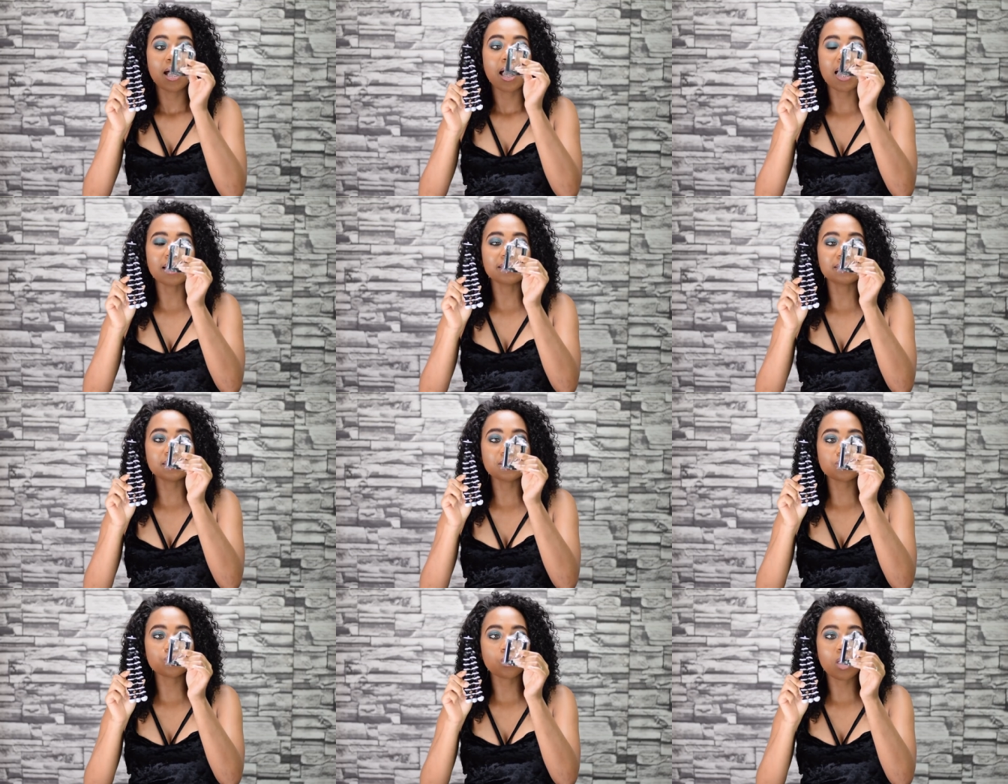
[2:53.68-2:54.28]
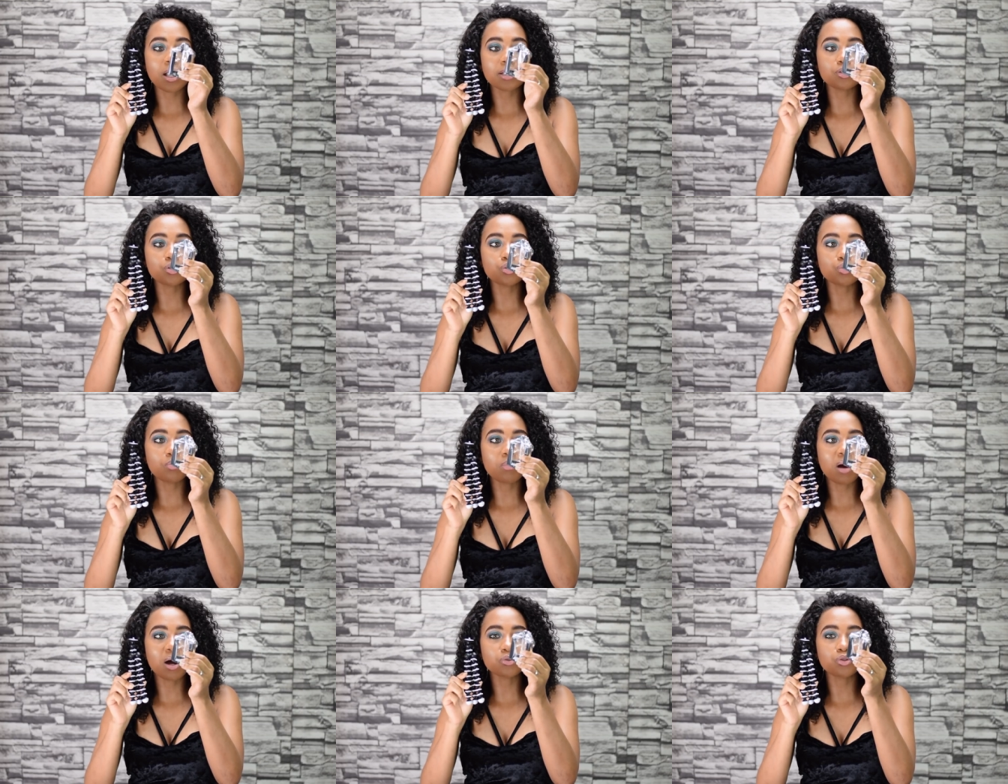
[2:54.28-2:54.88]
And this one,
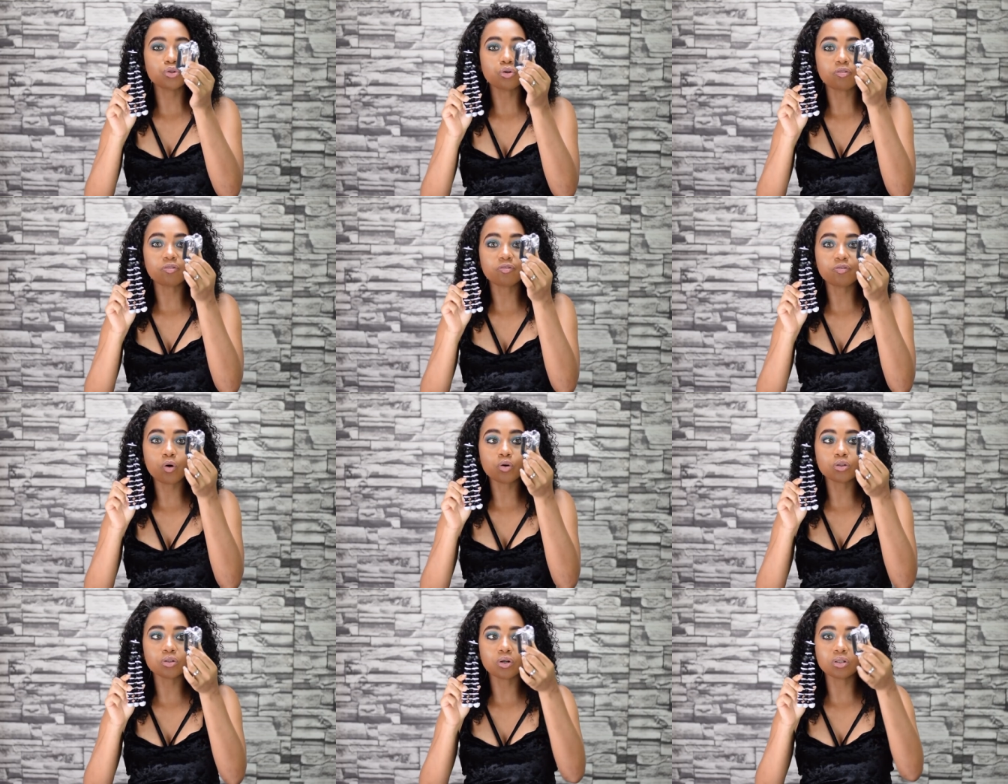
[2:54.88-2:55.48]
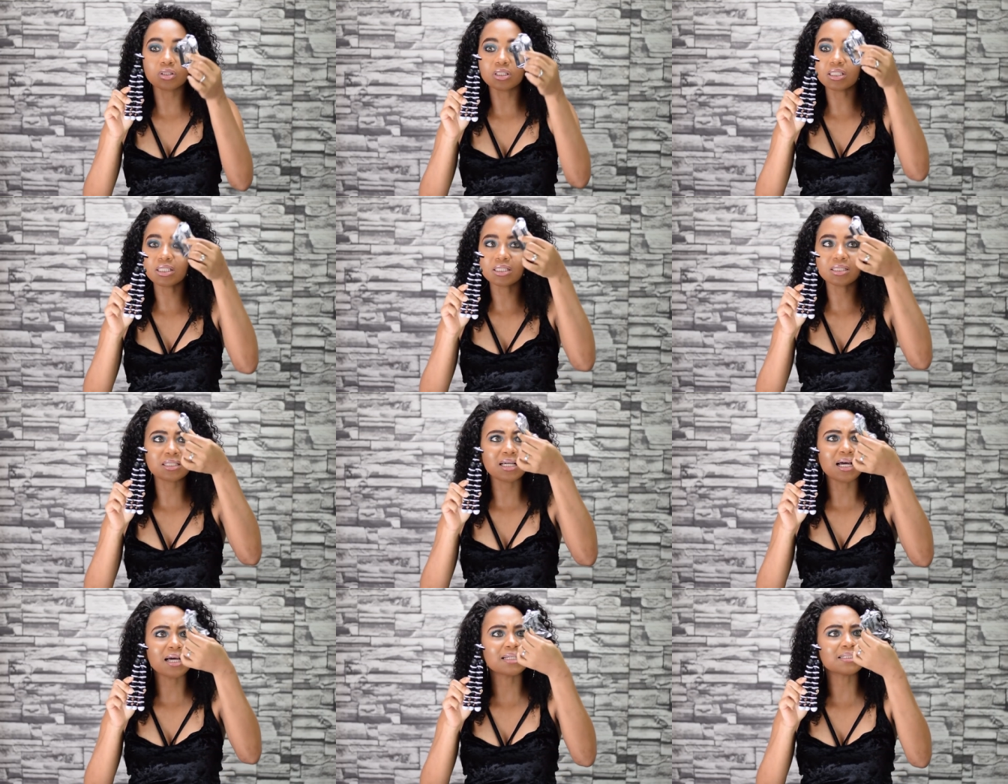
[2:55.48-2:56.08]
you mount your phone on it.
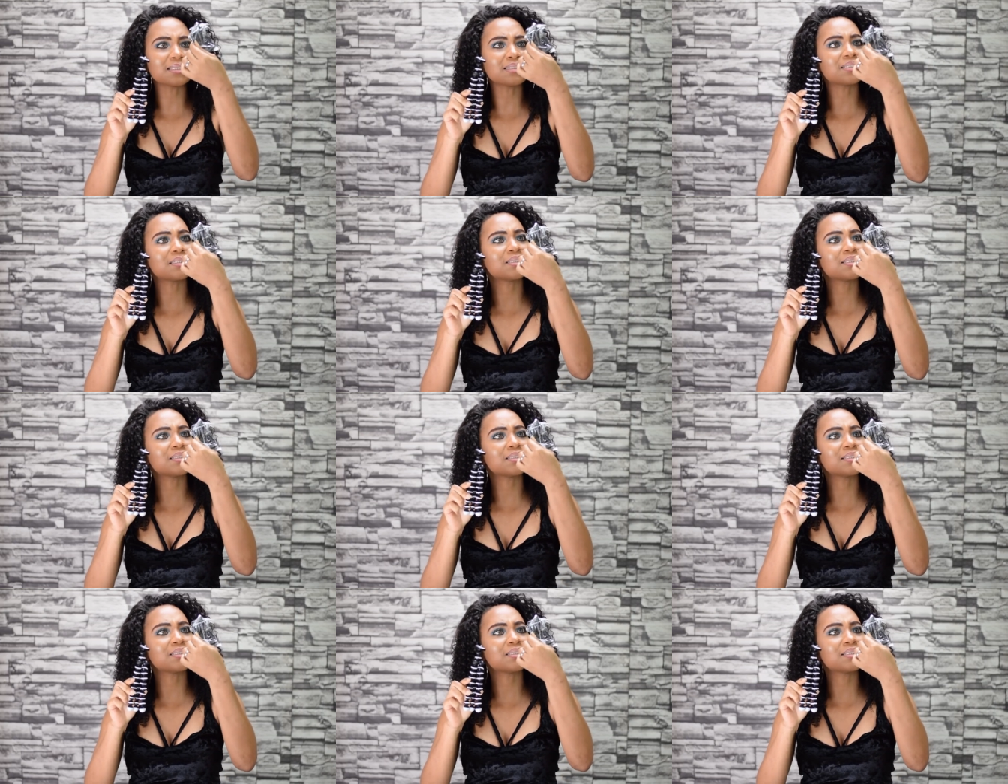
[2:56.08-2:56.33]
And